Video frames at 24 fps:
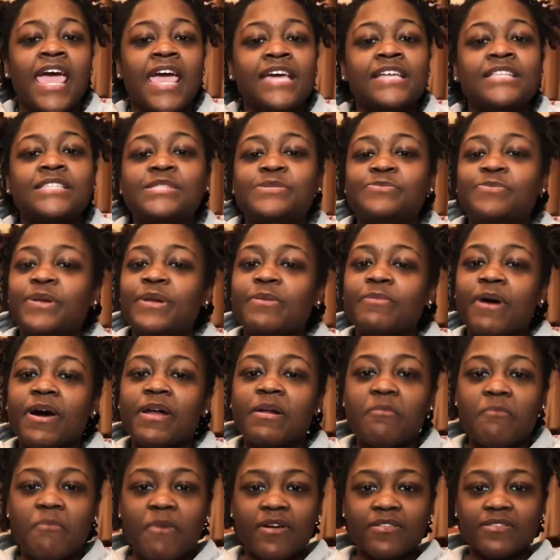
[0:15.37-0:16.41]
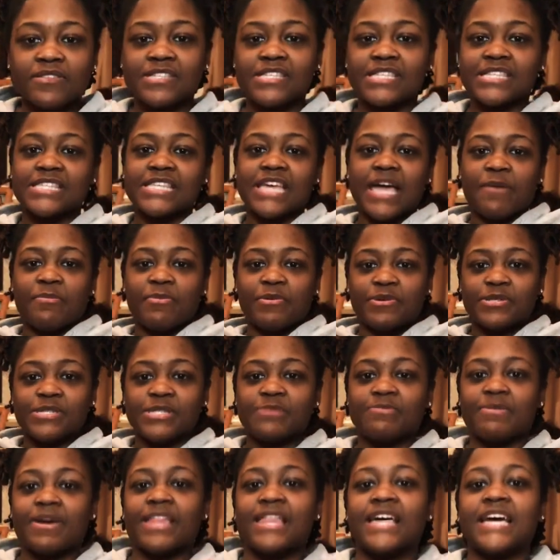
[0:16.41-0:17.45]
It's been about a month since I
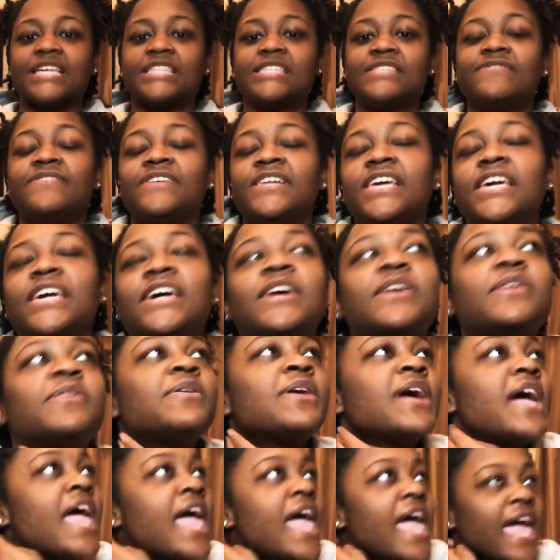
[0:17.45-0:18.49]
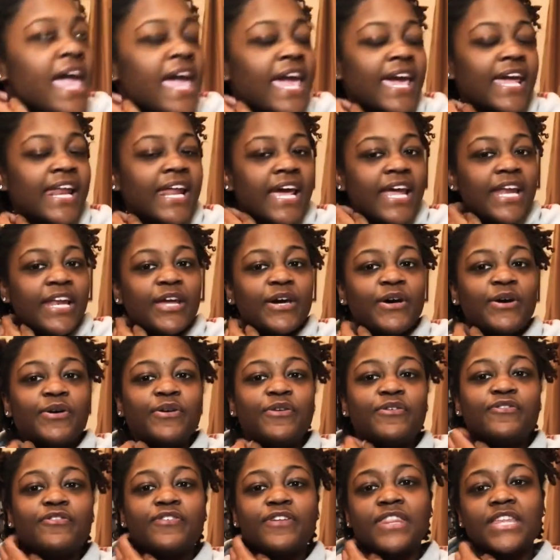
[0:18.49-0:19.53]
posted my last video, and I know
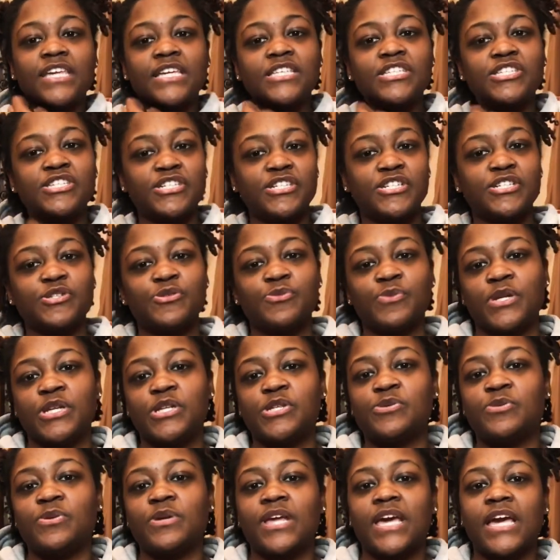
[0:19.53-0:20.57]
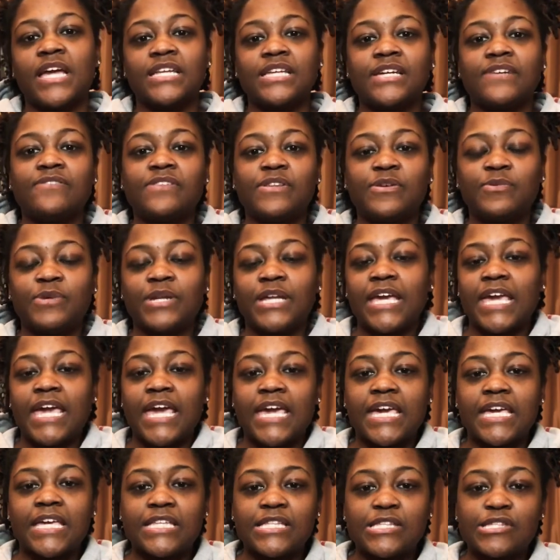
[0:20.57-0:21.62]
for this year 2020 I definitely want to
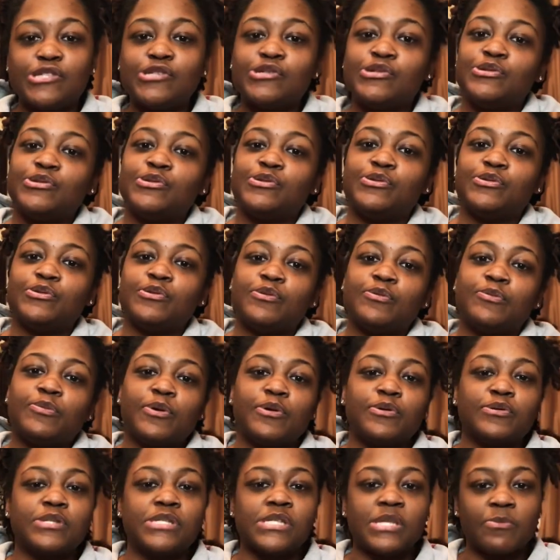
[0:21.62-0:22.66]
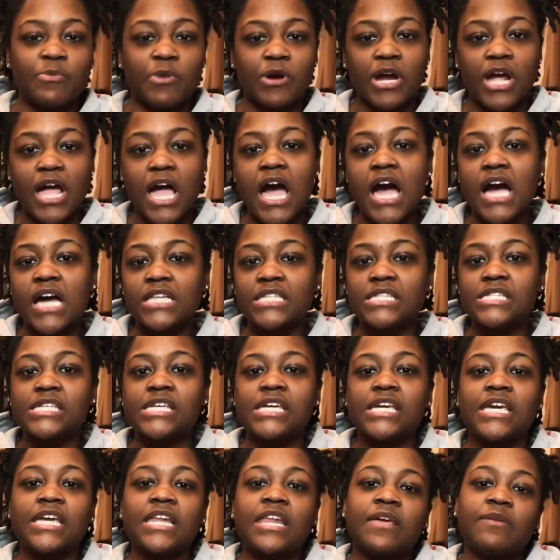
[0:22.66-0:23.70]
get into posting more
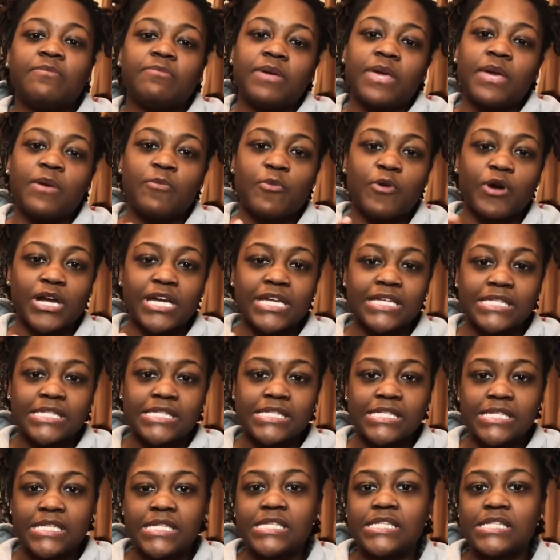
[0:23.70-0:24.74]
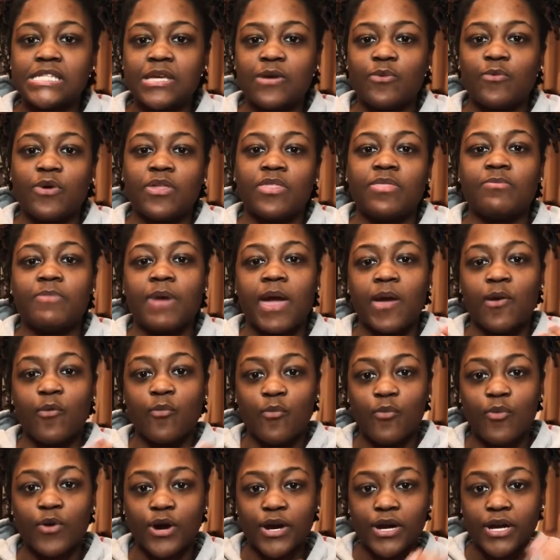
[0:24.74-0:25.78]
content and being more consistent with my
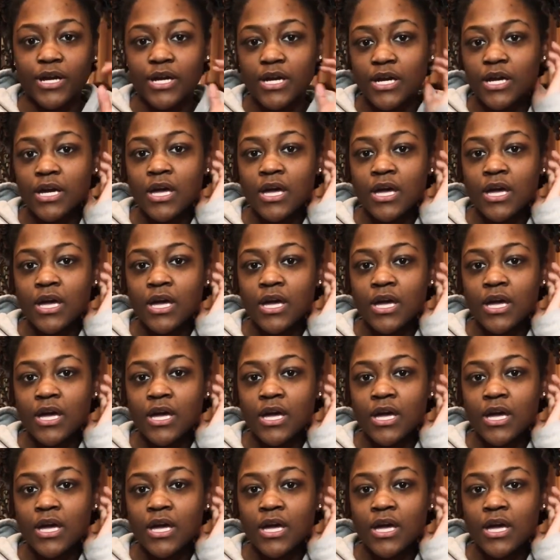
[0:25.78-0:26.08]
work.